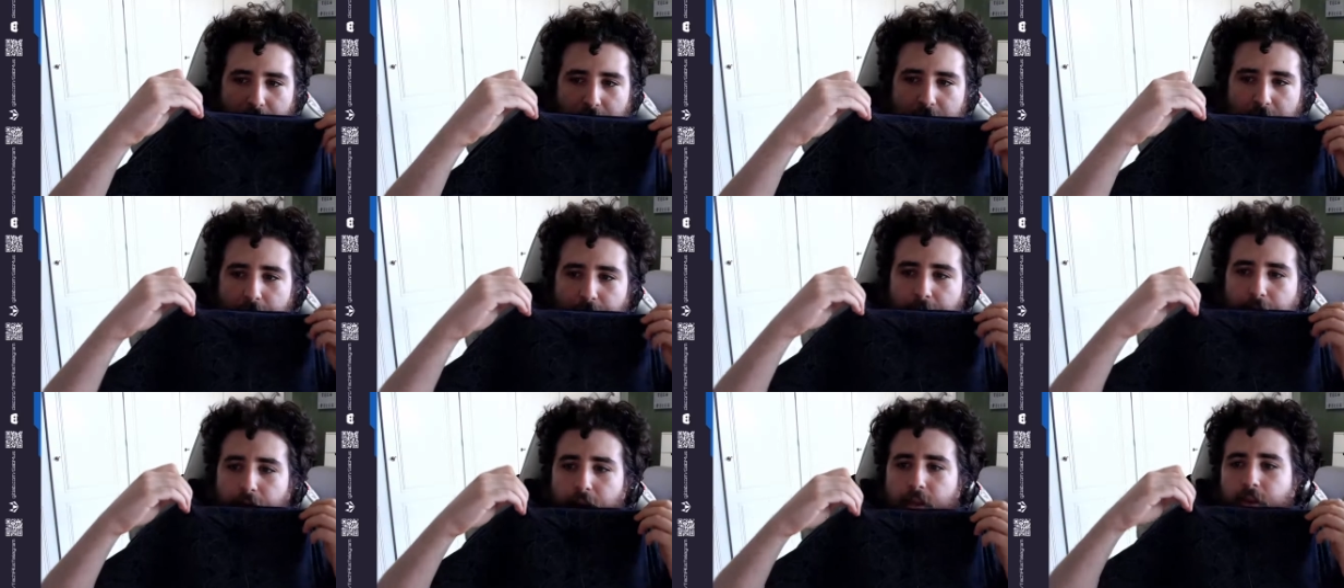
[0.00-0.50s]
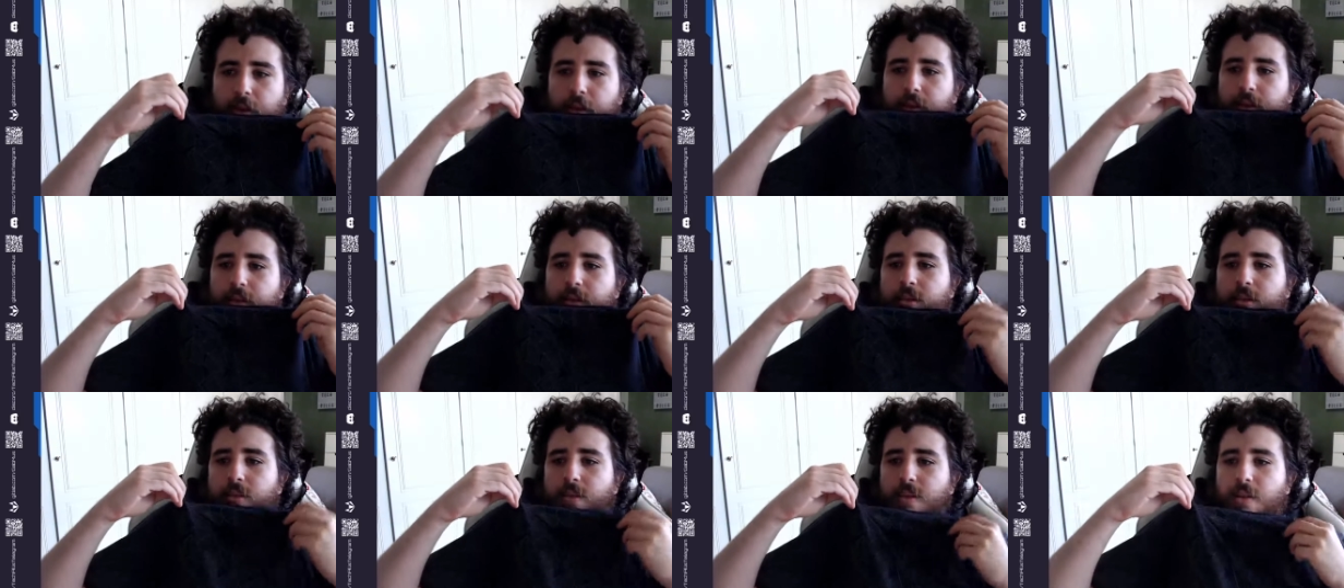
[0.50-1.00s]
see that.
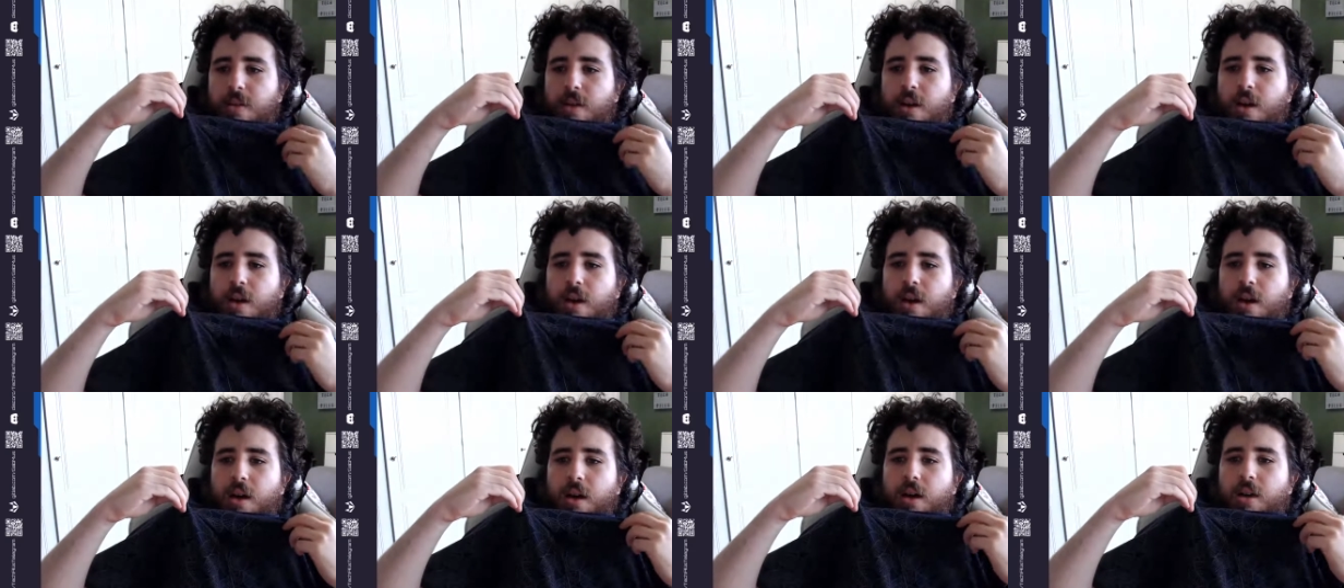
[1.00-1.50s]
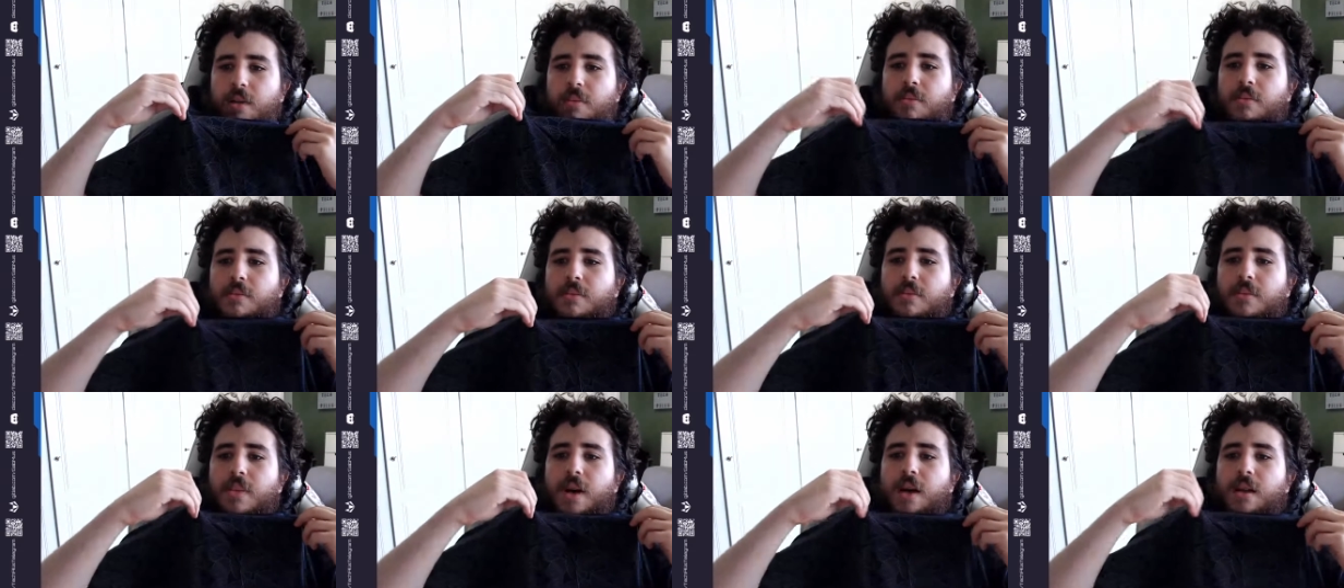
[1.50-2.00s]

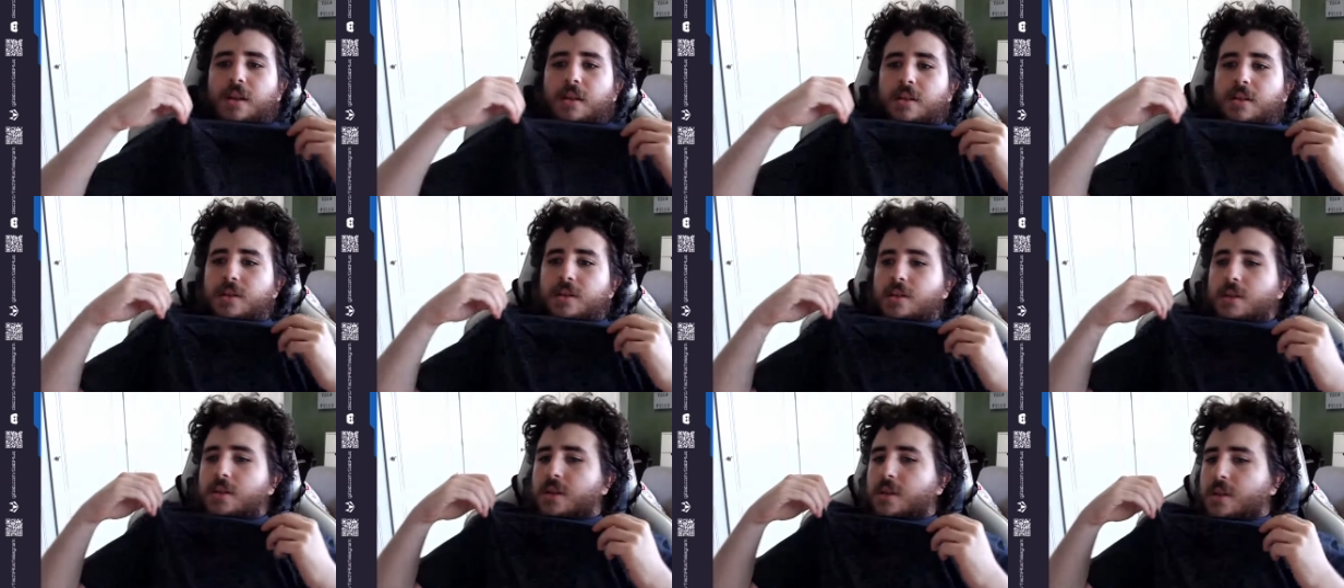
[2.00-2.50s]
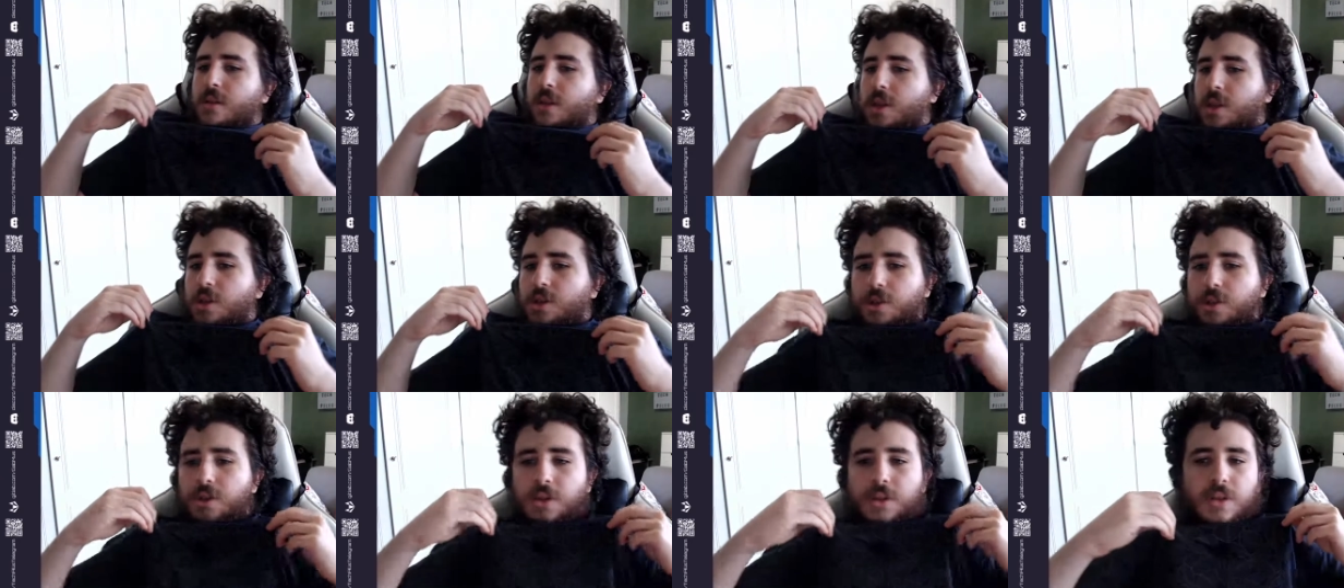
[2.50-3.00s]
My
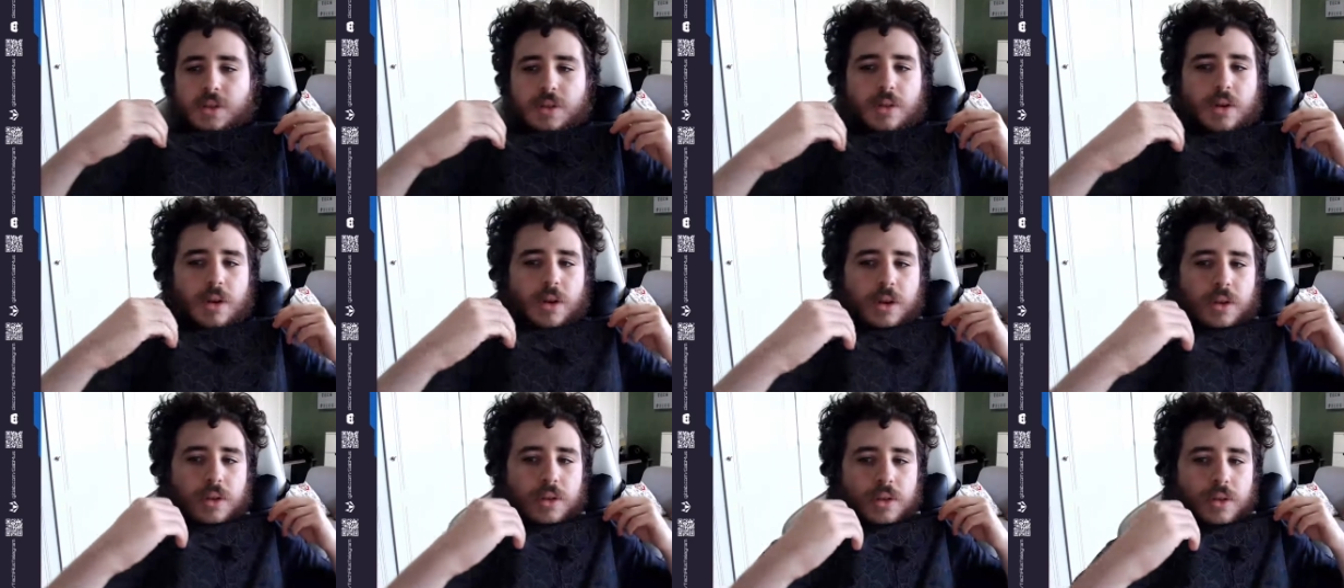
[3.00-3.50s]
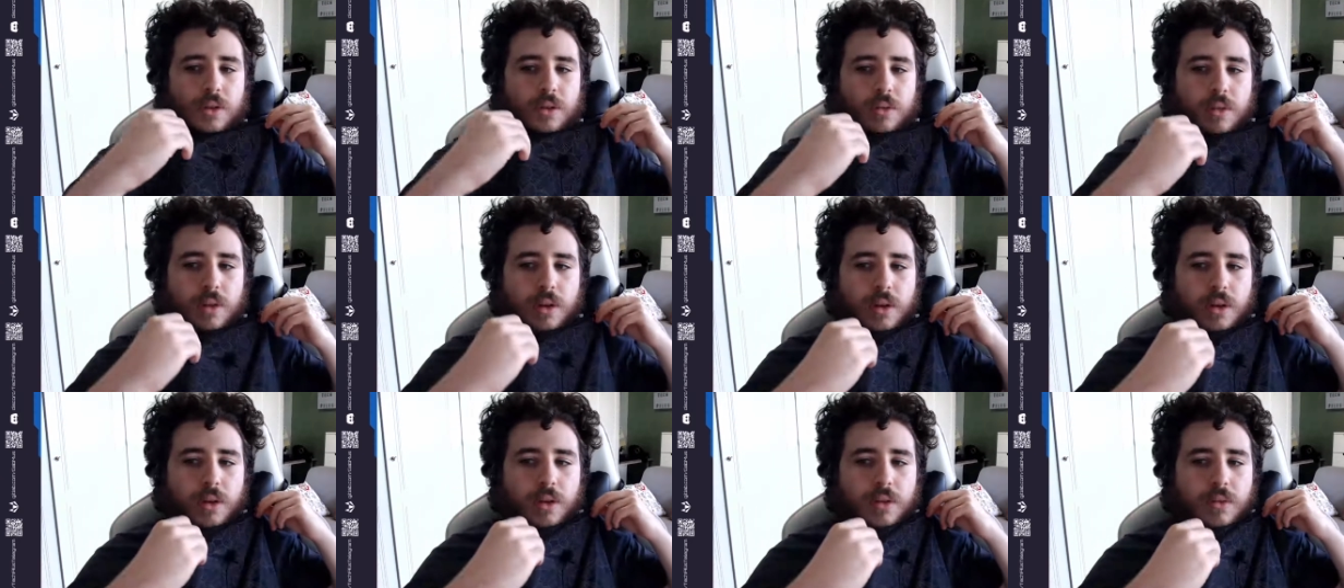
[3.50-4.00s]
t-shirt is dark, so
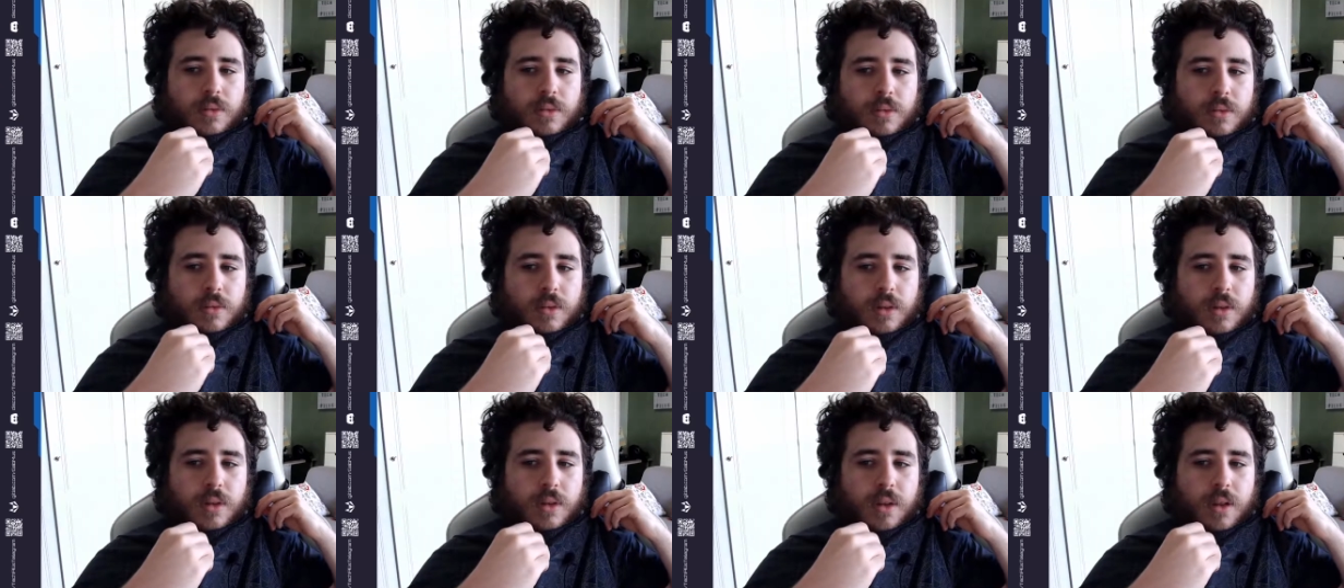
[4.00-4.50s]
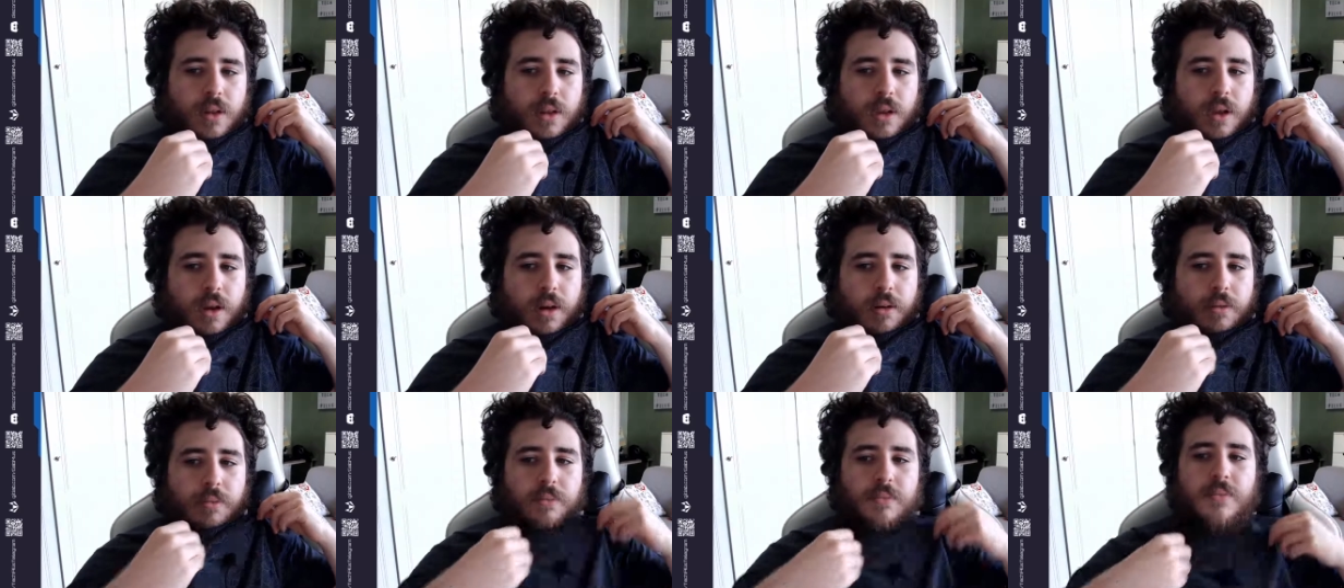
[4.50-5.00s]
I don't know.
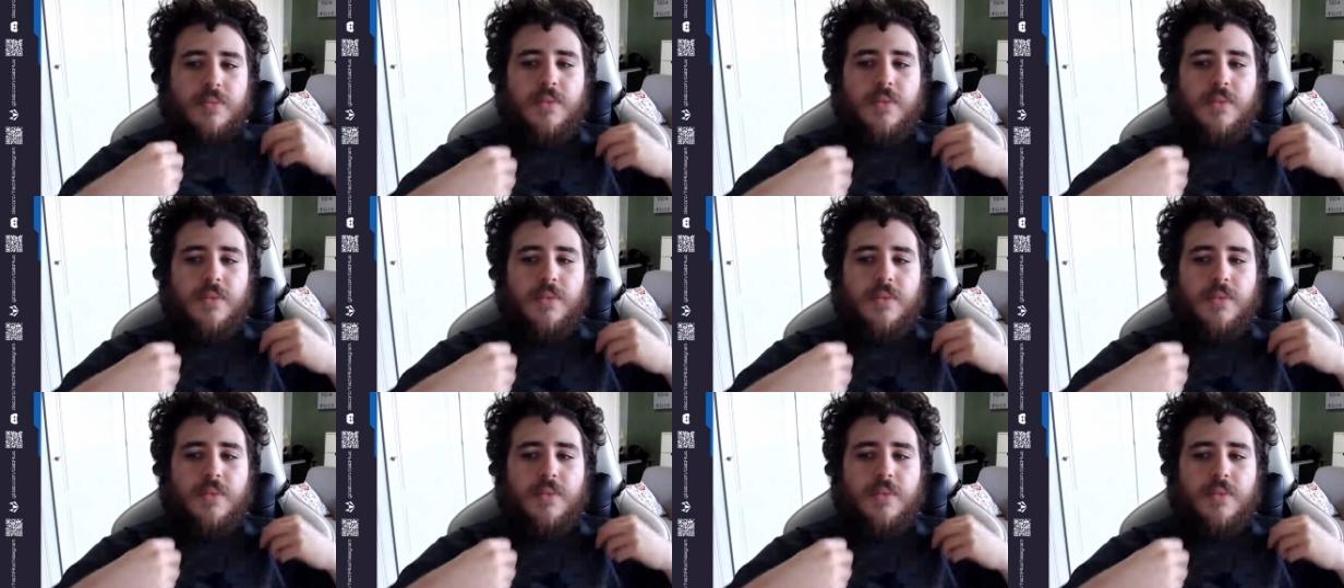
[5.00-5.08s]
Here.